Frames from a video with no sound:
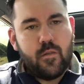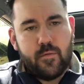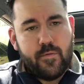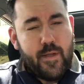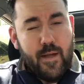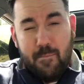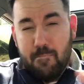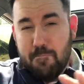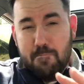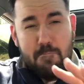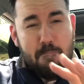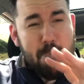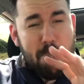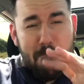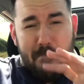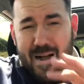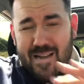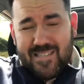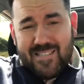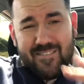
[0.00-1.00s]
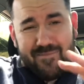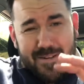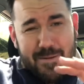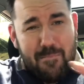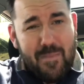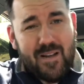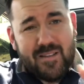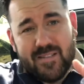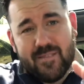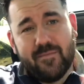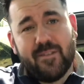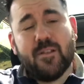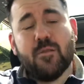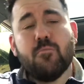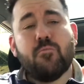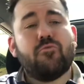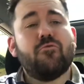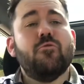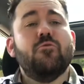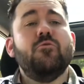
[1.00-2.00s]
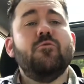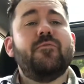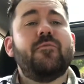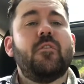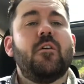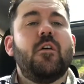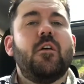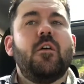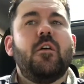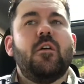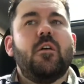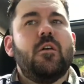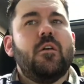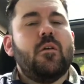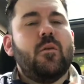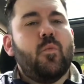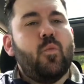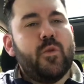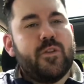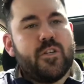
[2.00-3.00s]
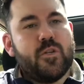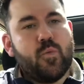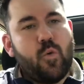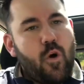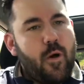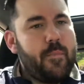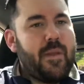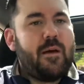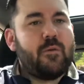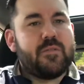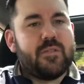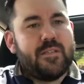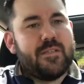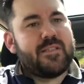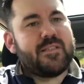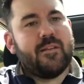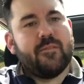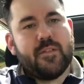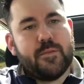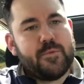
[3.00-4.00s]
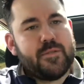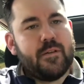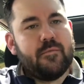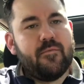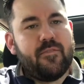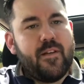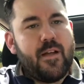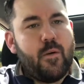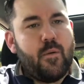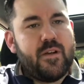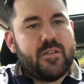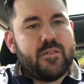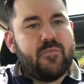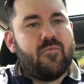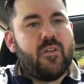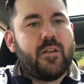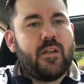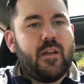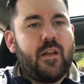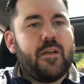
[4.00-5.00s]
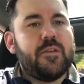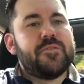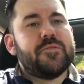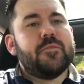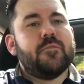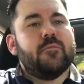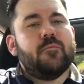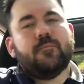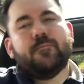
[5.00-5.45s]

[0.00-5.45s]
they're massively improved, which is why I'm now seeing 70% fairways in regulation,